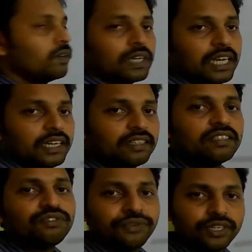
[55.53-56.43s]
Okay, it
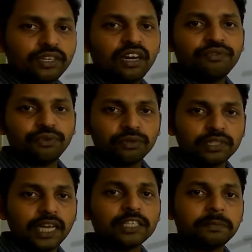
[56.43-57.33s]
is the frictional
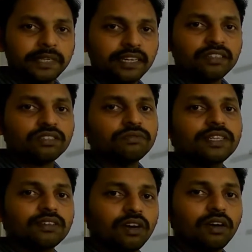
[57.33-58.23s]
force experienced
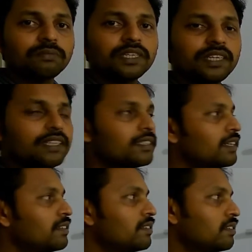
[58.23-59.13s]
when the object is
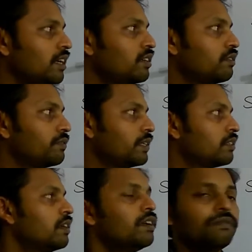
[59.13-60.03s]
under the state of
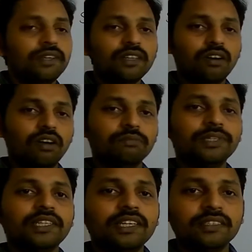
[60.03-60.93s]
rest. When the
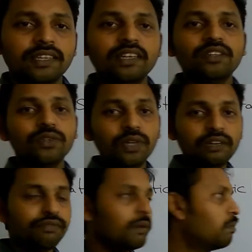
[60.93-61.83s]
object is under
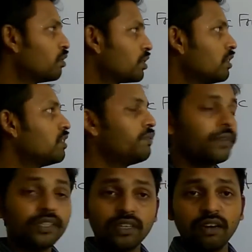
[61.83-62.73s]
uniform motion, the
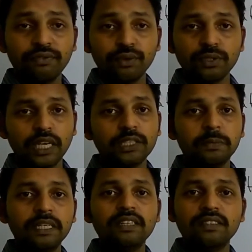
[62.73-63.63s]
frictional force
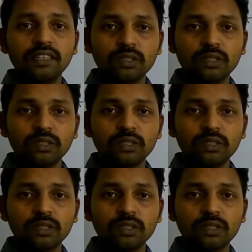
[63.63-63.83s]
experienced